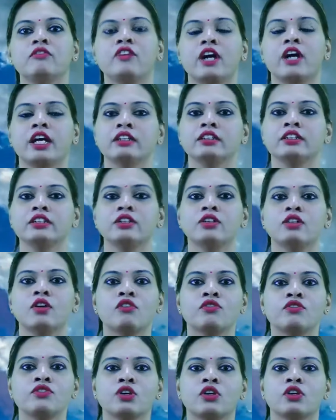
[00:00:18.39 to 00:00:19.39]
Faculty
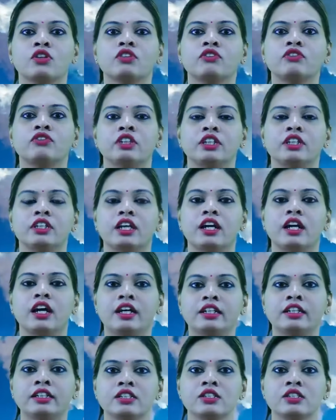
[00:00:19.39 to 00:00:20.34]
of Geography at